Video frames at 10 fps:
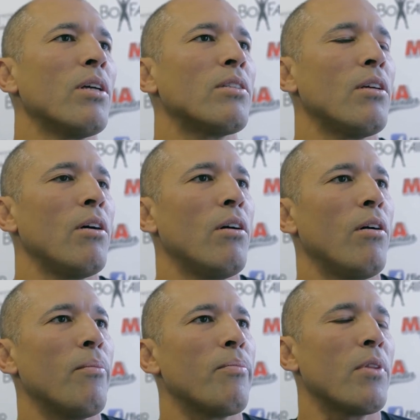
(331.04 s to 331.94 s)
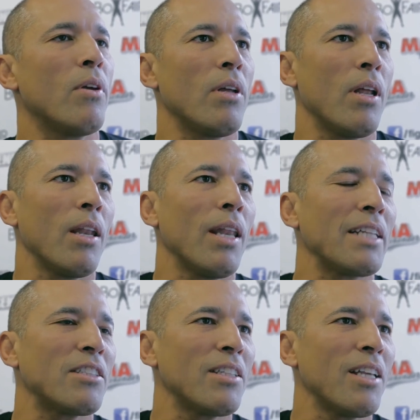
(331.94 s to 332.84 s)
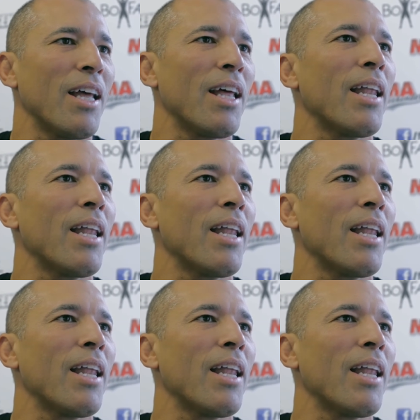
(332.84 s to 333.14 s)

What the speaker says: for the two, like, they're quite synonymous.